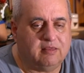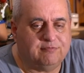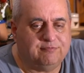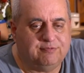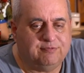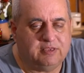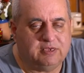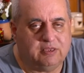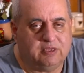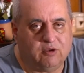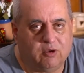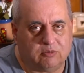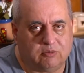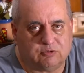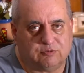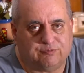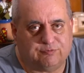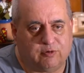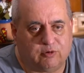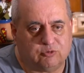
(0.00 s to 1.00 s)
video
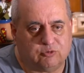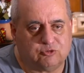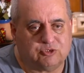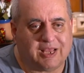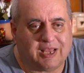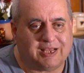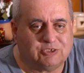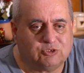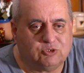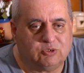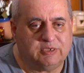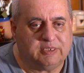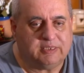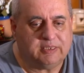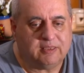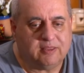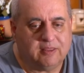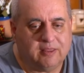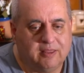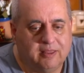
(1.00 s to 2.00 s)
autofocus.
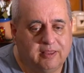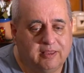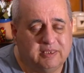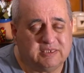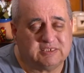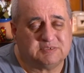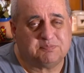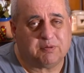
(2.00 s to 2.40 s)
Actually, it's